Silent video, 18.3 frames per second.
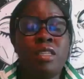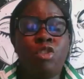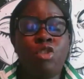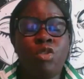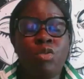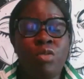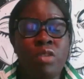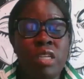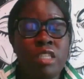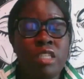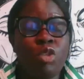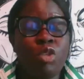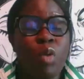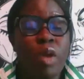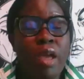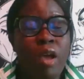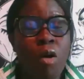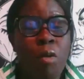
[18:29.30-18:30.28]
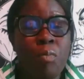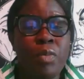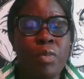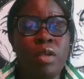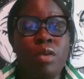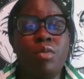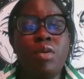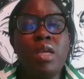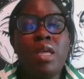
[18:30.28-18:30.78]
you need to help
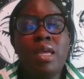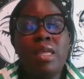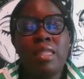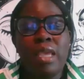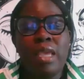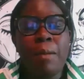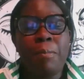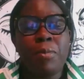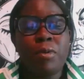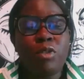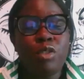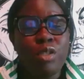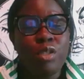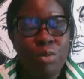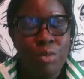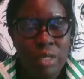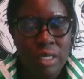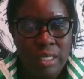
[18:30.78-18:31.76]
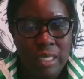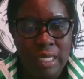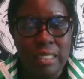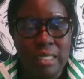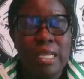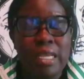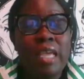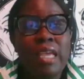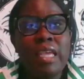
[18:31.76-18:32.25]
you, the
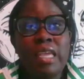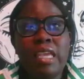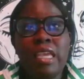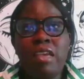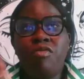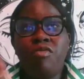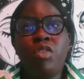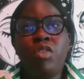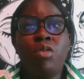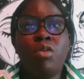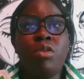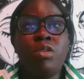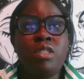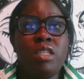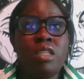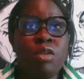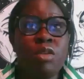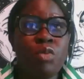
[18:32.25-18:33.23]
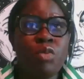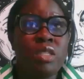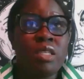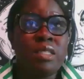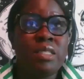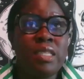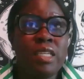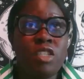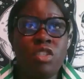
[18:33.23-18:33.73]
opportunities. If you're dealing with
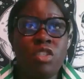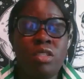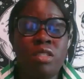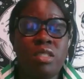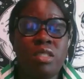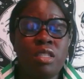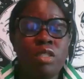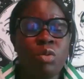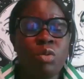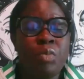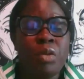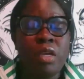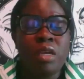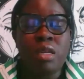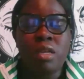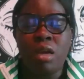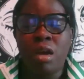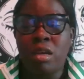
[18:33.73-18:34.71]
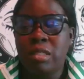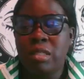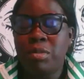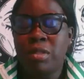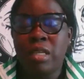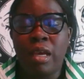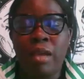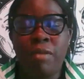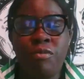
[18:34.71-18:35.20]
addictions, this will be an awesome
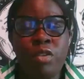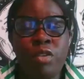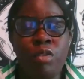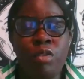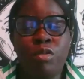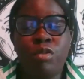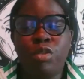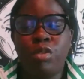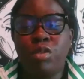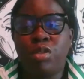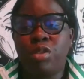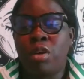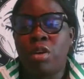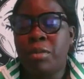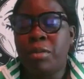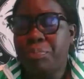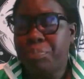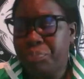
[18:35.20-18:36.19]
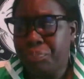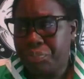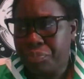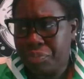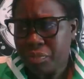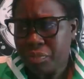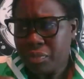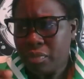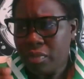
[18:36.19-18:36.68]
time for you to start
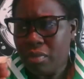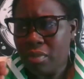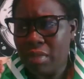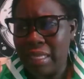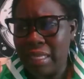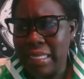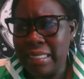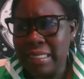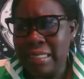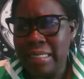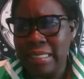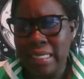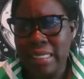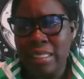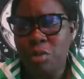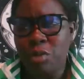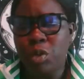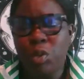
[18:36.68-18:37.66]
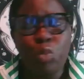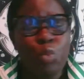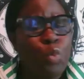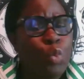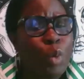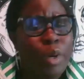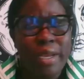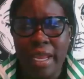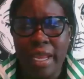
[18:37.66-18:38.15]
dealing with
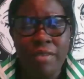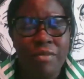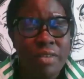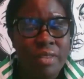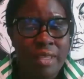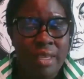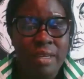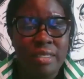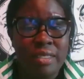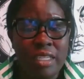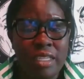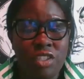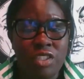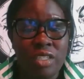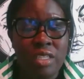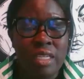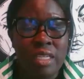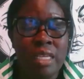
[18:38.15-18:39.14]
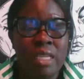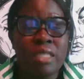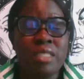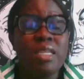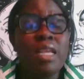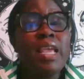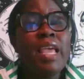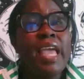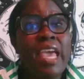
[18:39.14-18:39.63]
whatever that addiction is
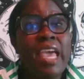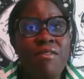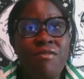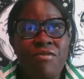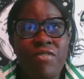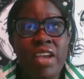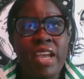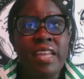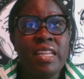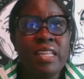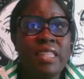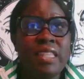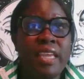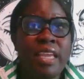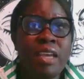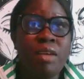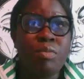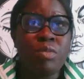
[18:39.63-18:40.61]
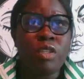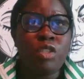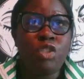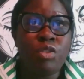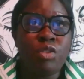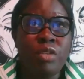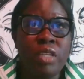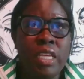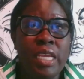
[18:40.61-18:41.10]
and finding the help that
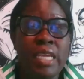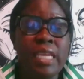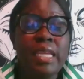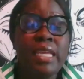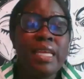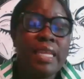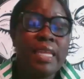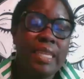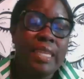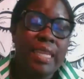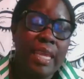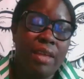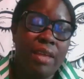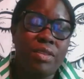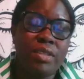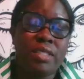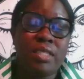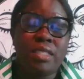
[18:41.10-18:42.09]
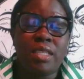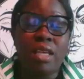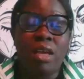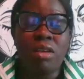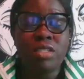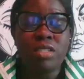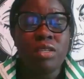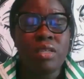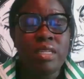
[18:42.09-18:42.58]
you need. Now, this is
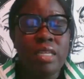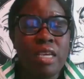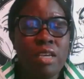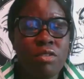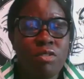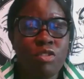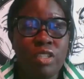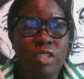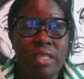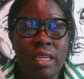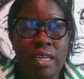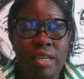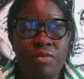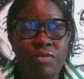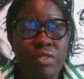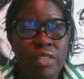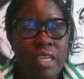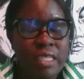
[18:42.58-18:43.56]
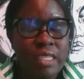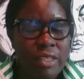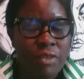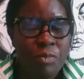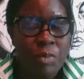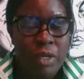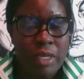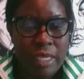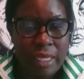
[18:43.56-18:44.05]
also an energy that if things
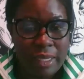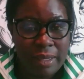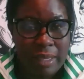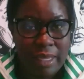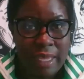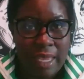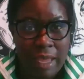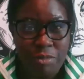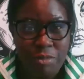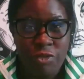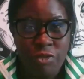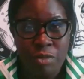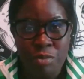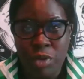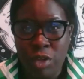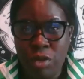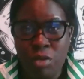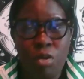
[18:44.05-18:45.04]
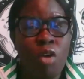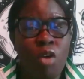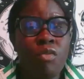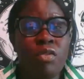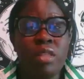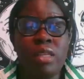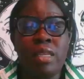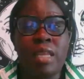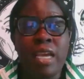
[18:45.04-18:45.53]
have been kept from you
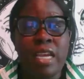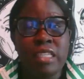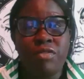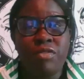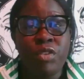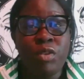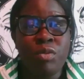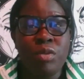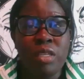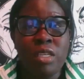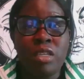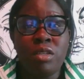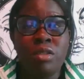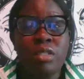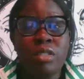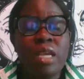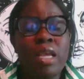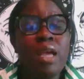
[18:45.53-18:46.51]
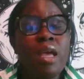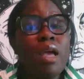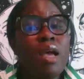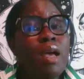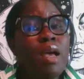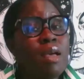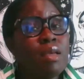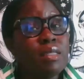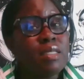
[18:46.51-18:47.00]
over the last few years,
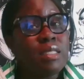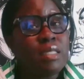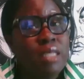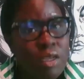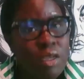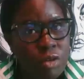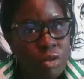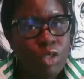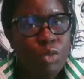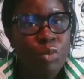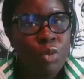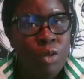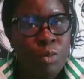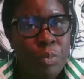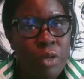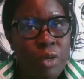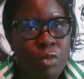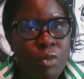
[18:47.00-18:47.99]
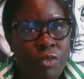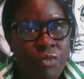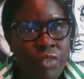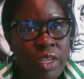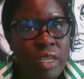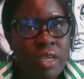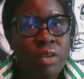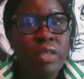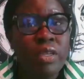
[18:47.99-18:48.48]
secrets will be
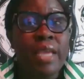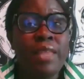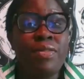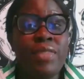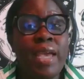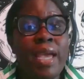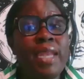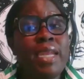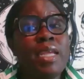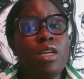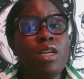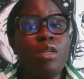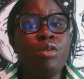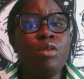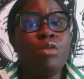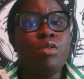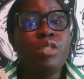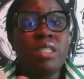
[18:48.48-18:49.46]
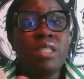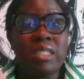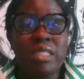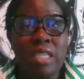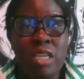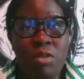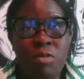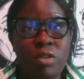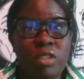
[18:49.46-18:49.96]
revealed, and that includes the
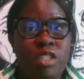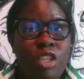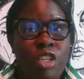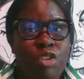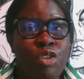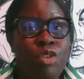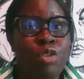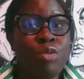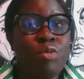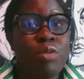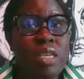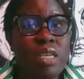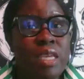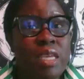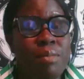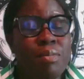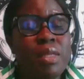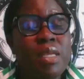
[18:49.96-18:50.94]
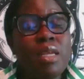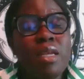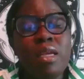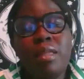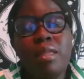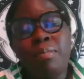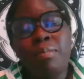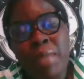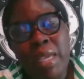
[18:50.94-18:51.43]
secrets that you keep
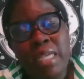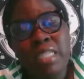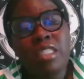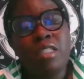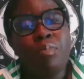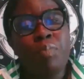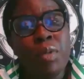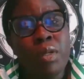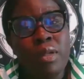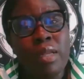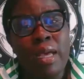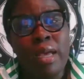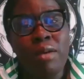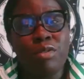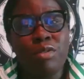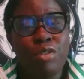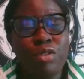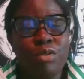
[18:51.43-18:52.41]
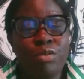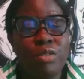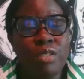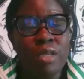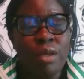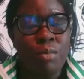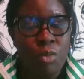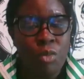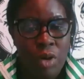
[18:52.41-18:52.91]
may spill out to
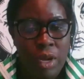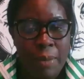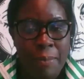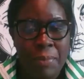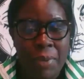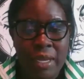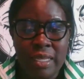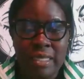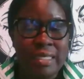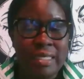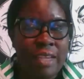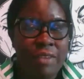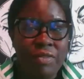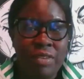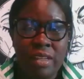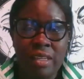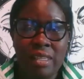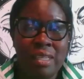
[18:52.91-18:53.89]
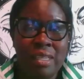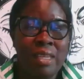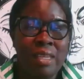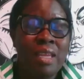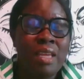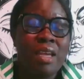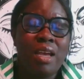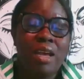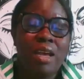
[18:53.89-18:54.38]
someone. But it's definitely
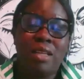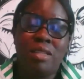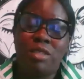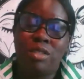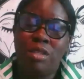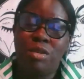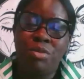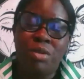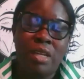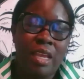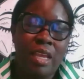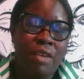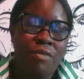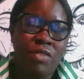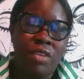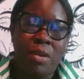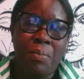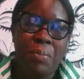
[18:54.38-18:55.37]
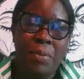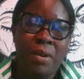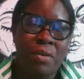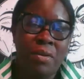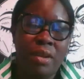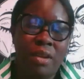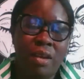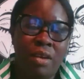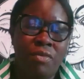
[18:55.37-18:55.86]
a 2.5 year
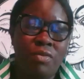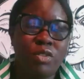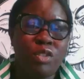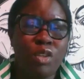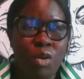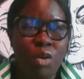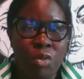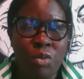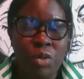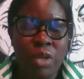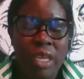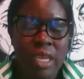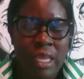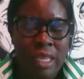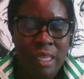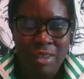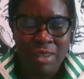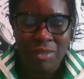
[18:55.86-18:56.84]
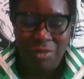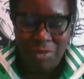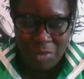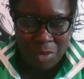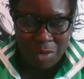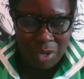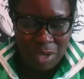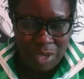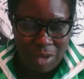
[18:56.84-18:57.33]
period of total healing
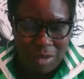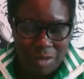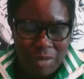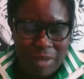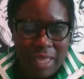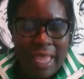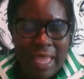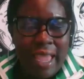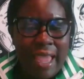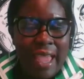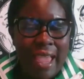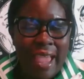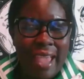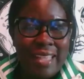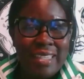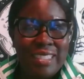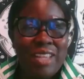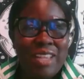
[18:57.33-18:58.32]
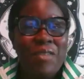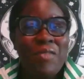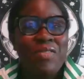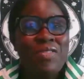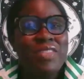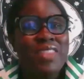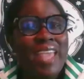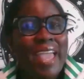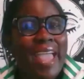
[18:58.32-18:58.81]
for you. And
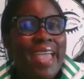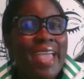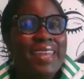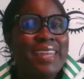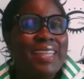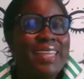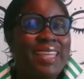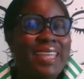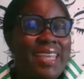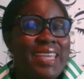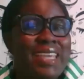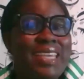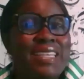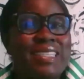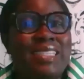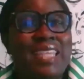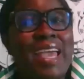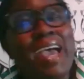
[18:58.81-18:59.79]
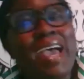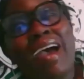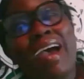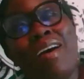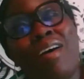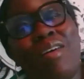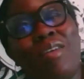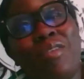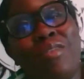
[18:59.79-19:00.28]
so that is
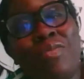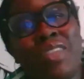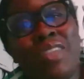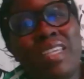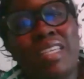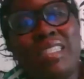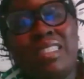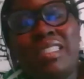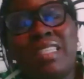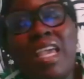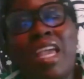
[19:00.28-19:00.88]
how this